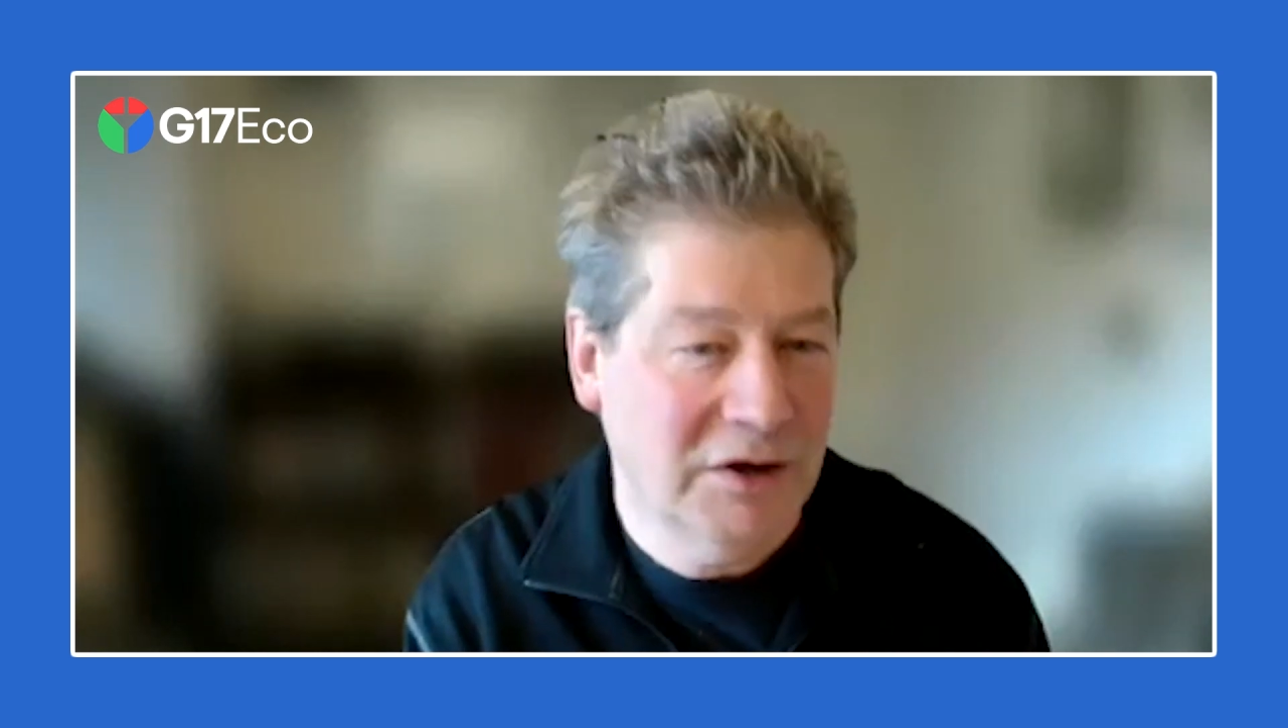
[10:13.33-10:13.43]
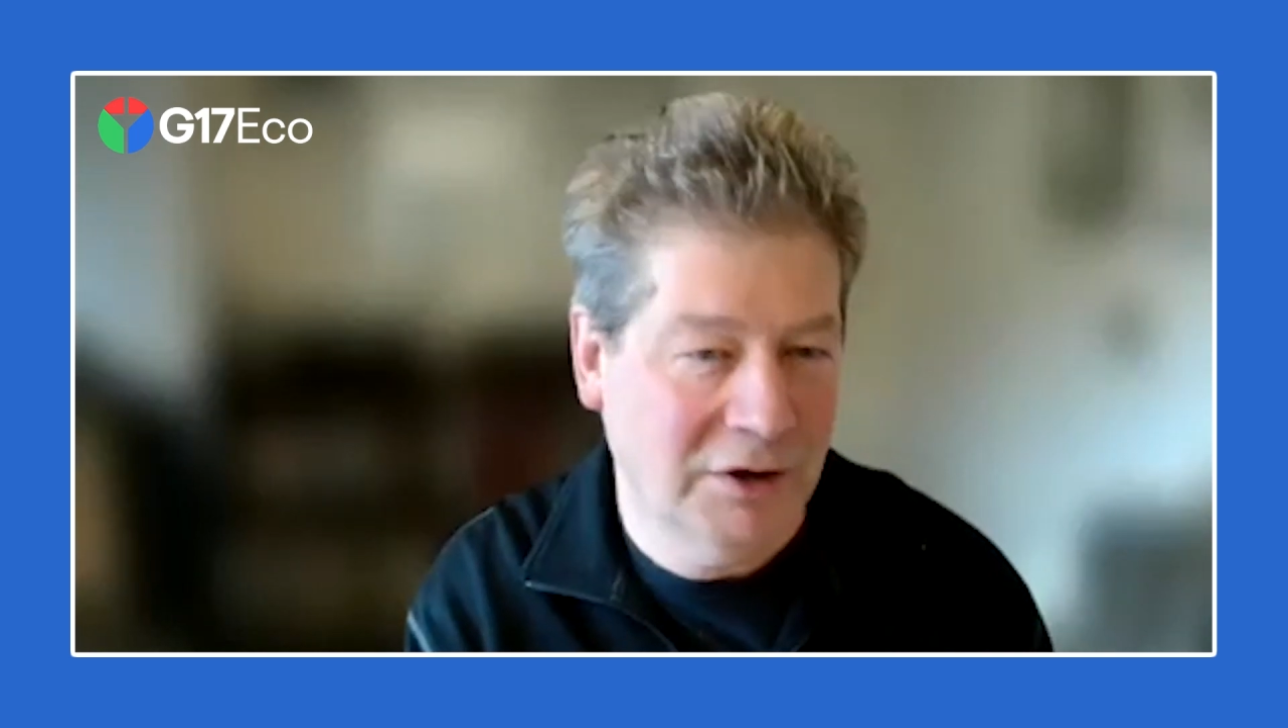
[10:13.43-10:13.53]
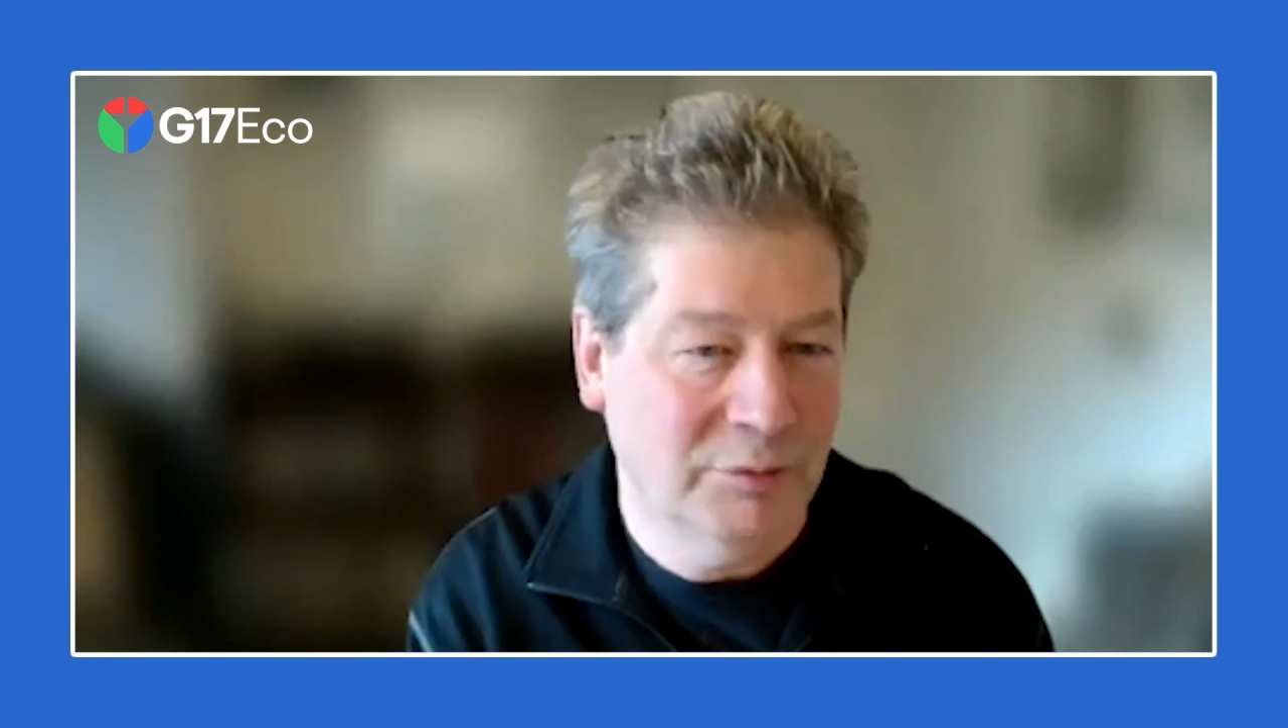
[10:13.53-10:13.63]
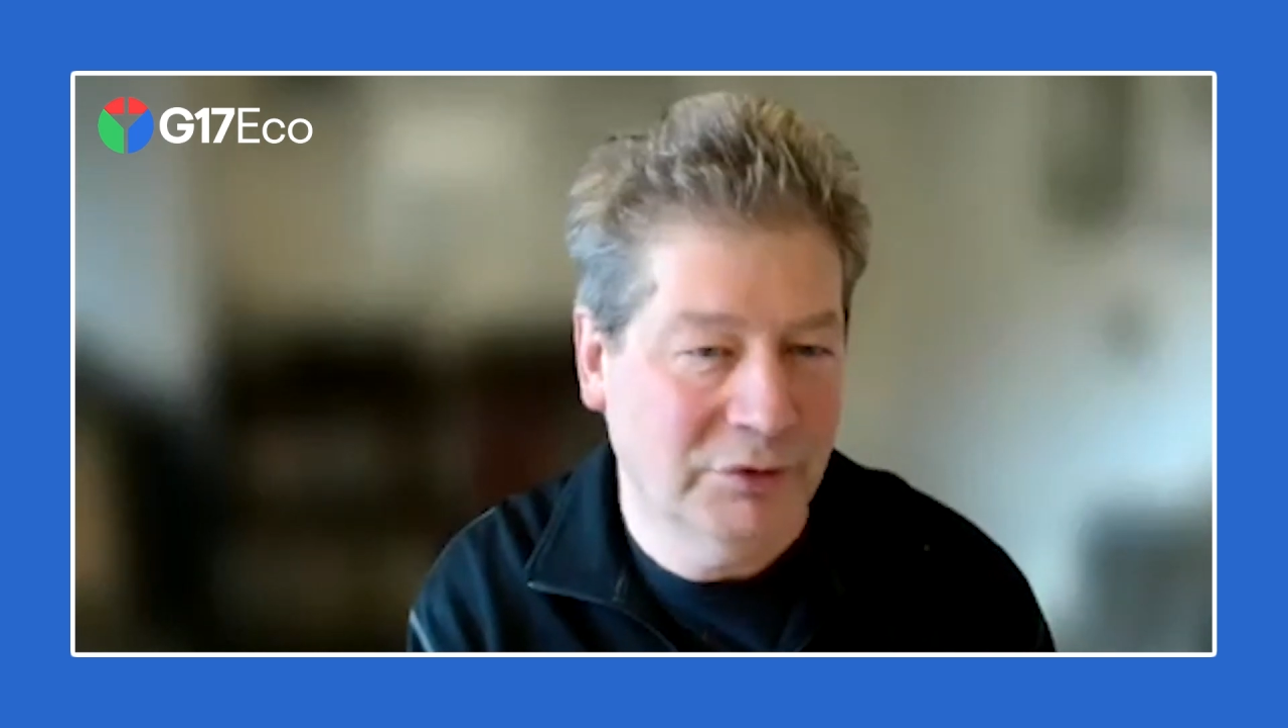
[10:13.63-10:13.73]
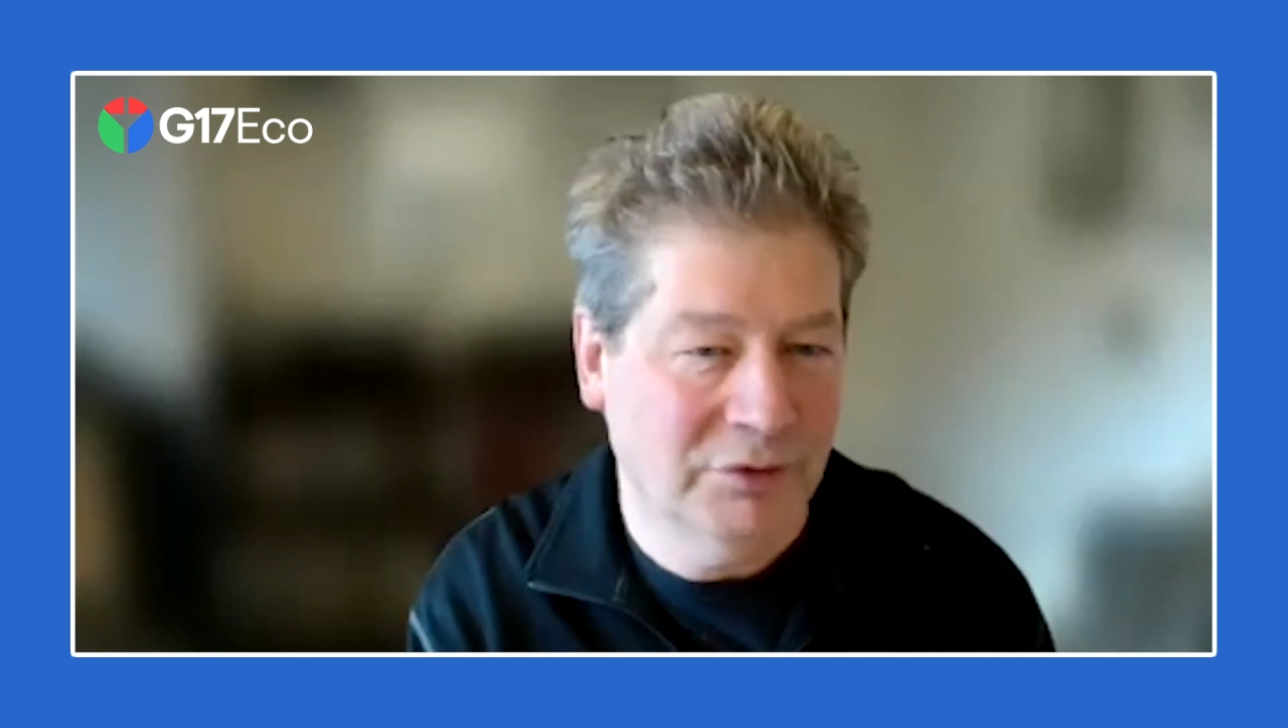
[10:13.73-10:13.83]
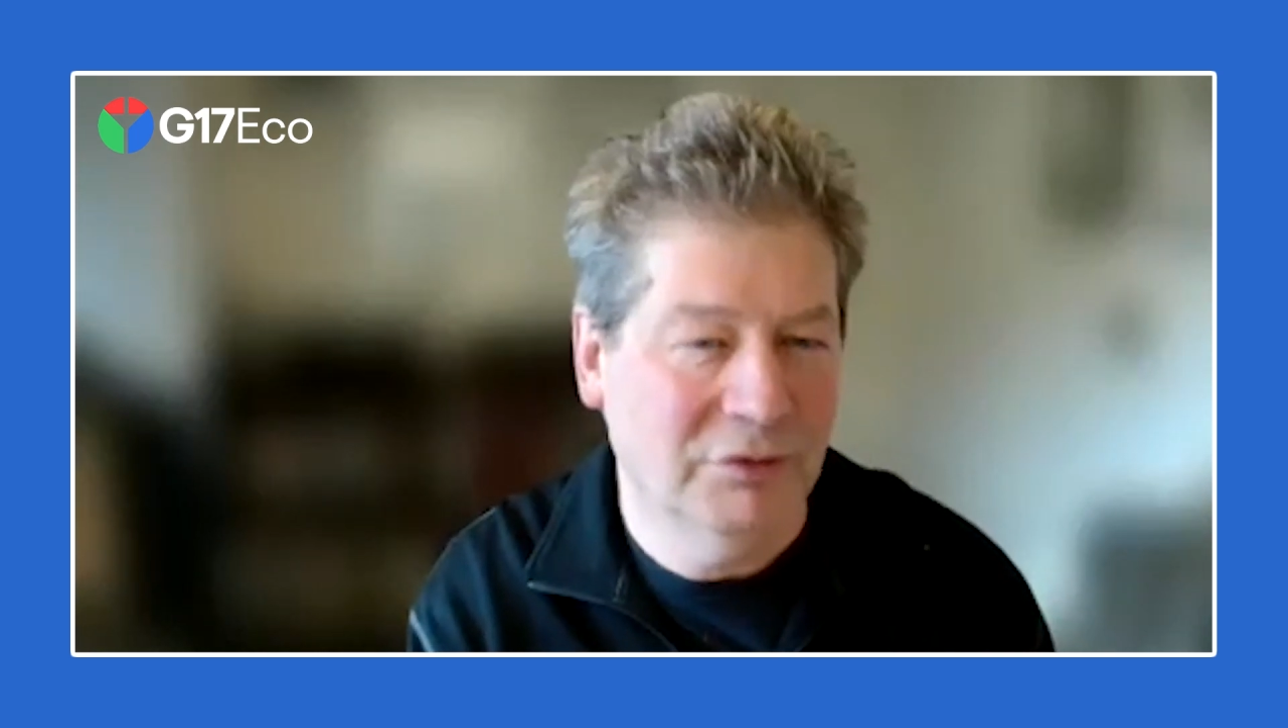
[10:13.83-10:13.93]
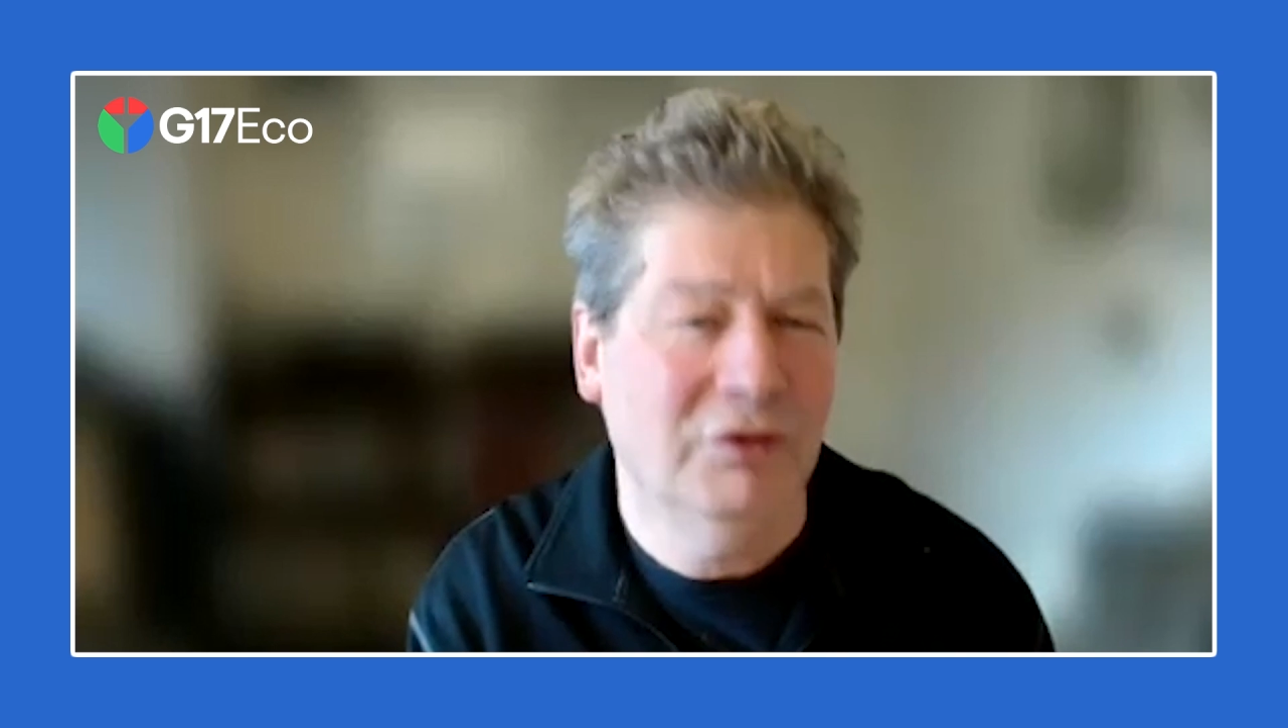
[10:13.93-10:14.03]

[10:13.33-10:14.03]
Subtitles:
help you.